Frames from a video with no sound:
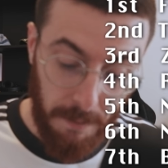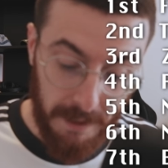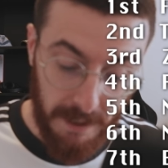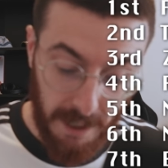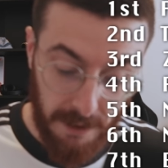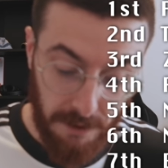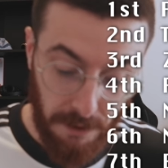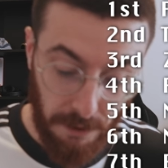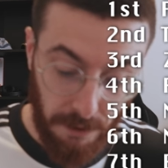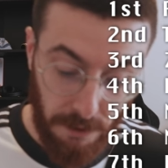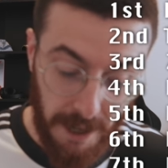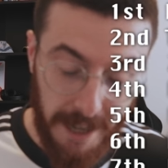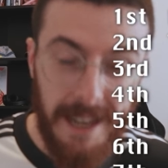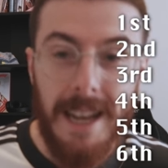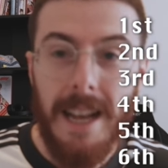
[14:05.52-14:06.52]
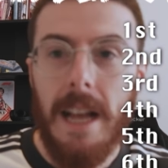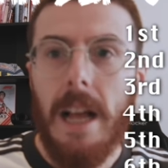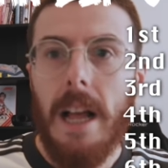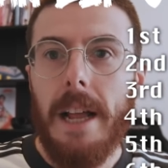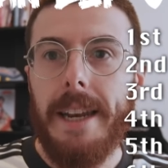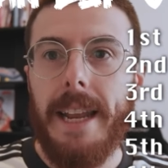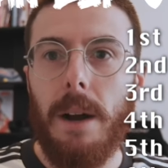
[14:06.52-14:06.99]
Remy stays on three.
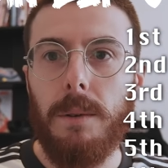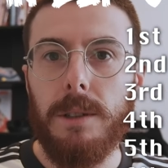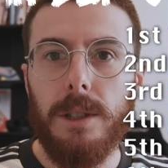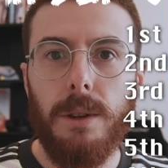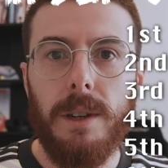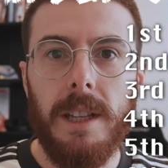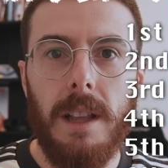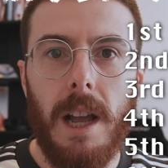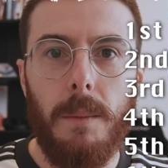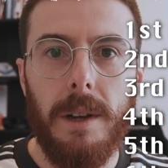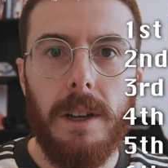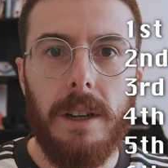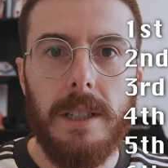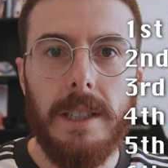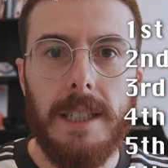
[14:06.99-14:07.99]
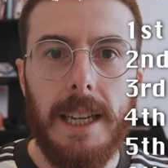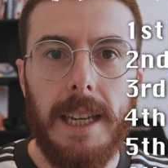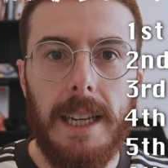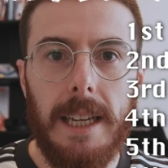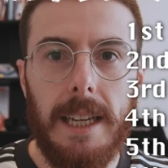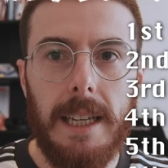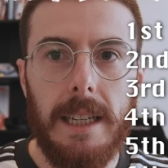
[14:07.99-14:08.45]
Now it's looking like we're going to
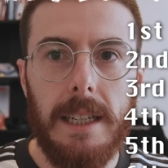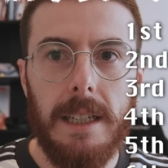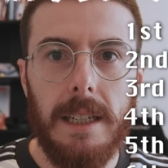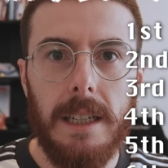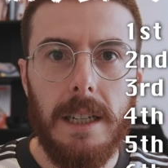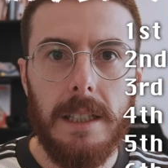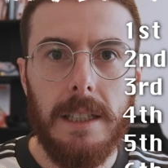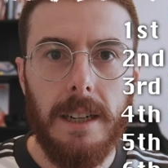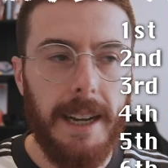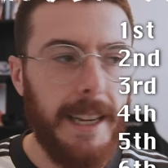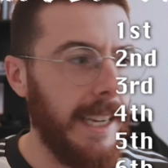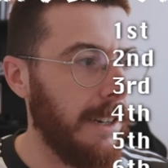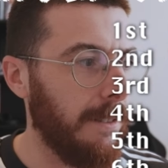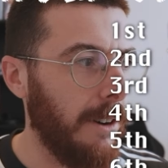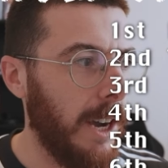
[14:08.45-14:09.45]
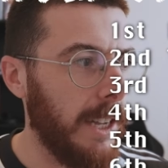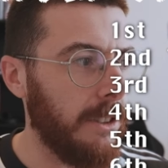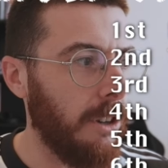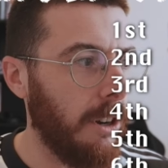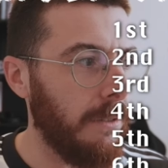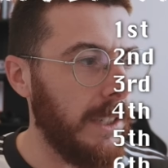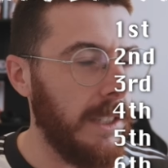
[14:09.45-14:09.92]
see. Did I hear right?
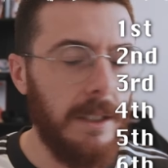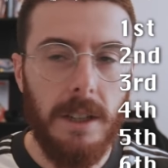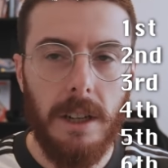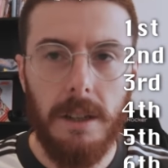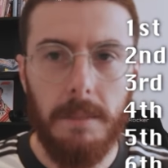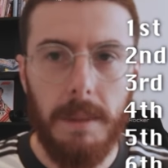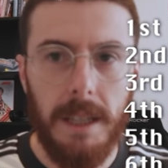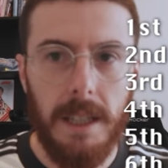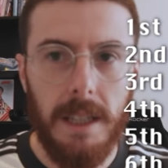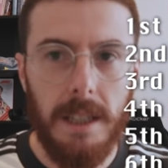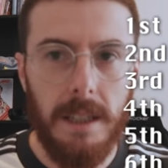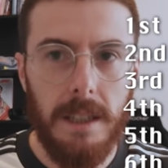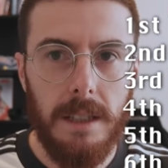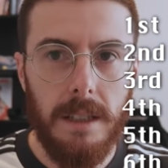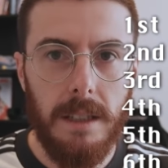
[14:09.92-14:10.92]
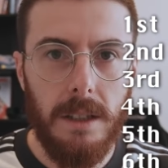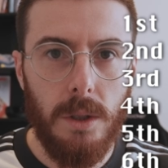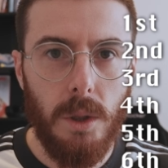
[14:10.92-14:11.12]
Dovi's going to be